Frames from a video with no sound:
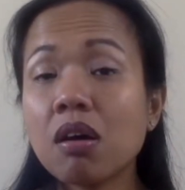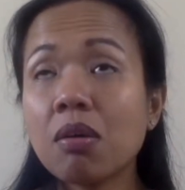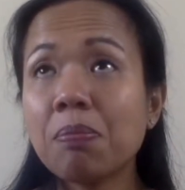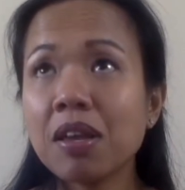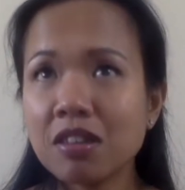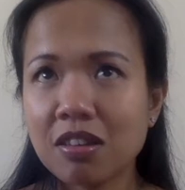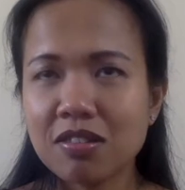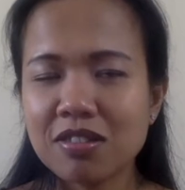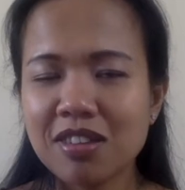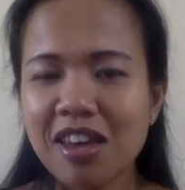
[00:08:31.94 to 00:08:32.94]

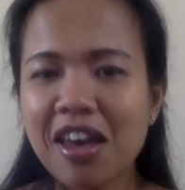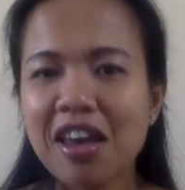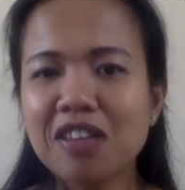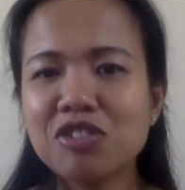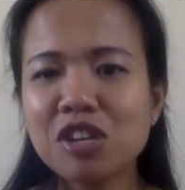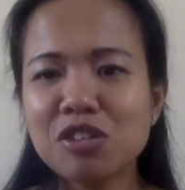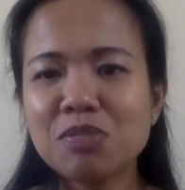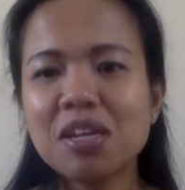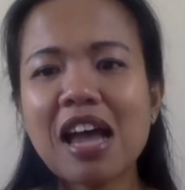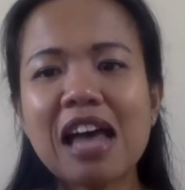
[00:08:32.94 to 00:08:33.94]
opinions and
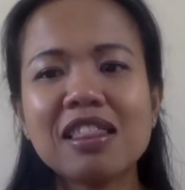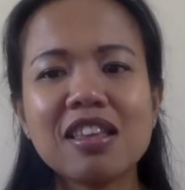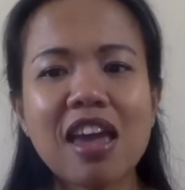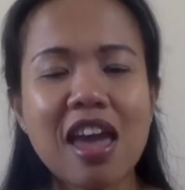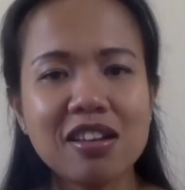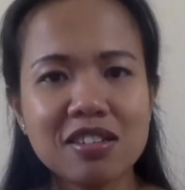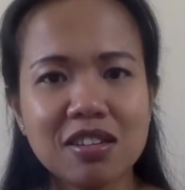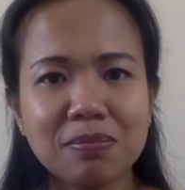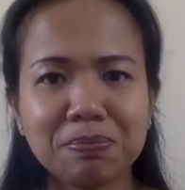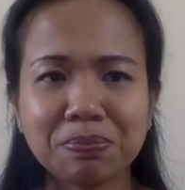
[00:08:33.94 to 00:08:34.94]
judgment at the end
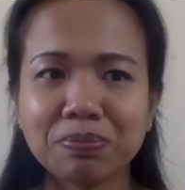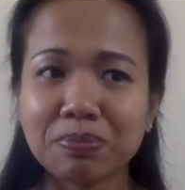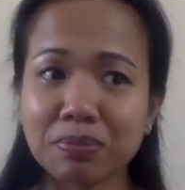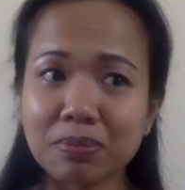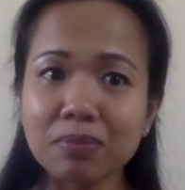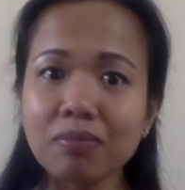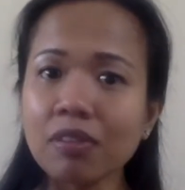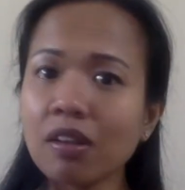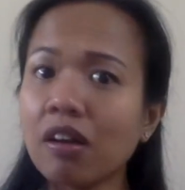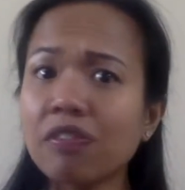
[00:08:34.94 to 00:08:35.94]

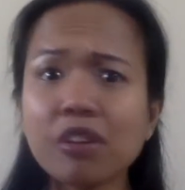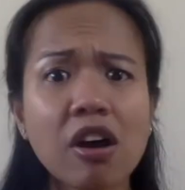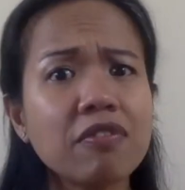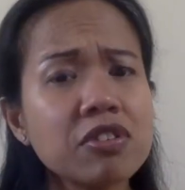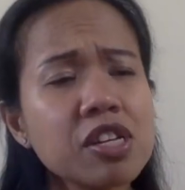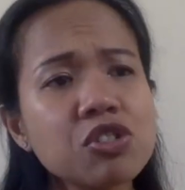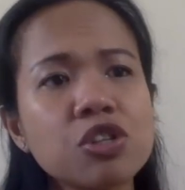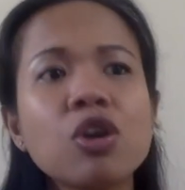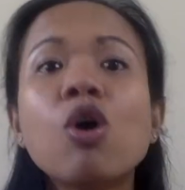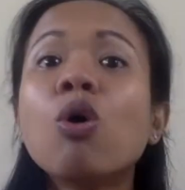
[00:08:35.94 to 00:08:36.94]
of the
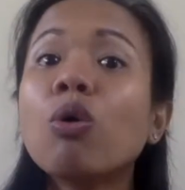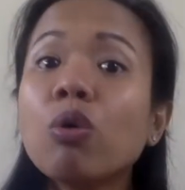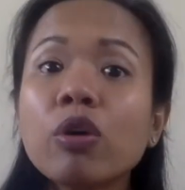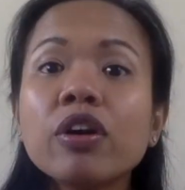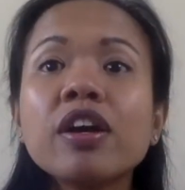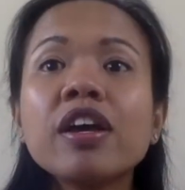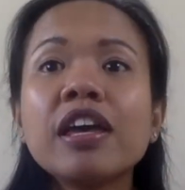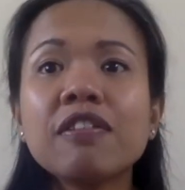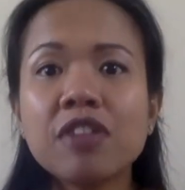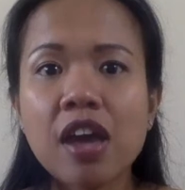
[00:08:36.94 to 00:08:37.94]
conversation, or
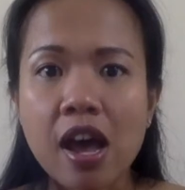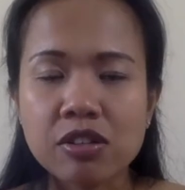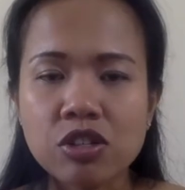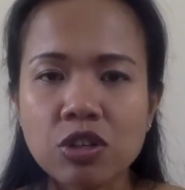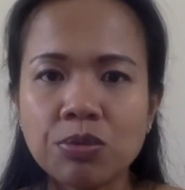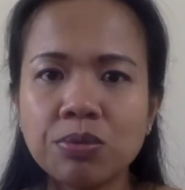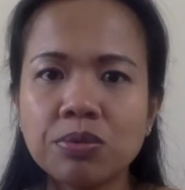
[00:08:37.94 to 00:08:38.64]
if they ask you.